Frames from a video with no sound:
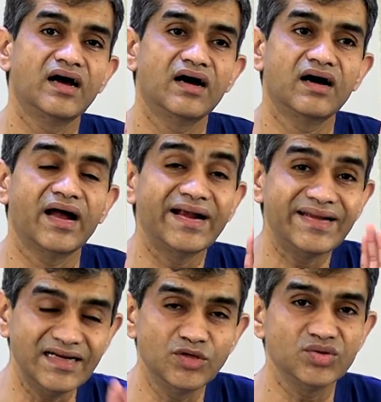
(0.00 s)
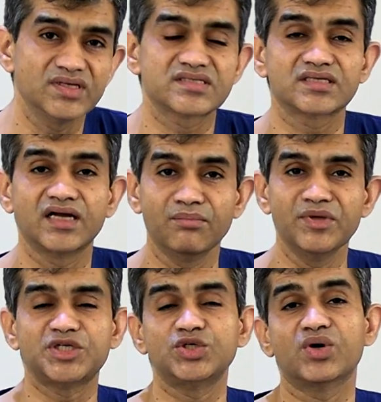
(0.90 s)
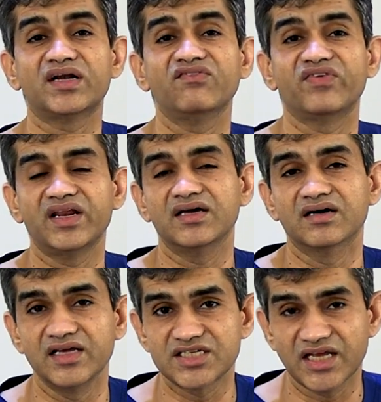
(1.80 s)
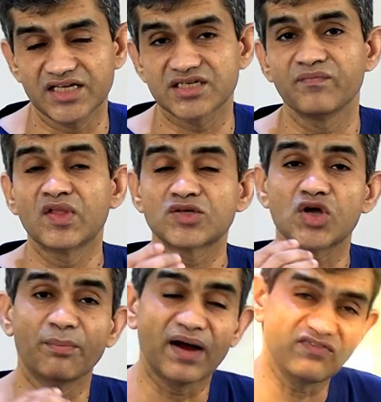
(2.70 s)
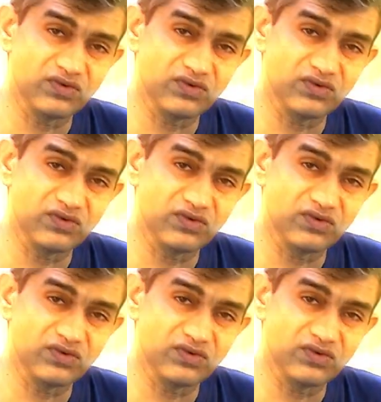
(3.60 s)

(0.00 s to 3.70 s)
attend to this gum issue at a very early stage. So apart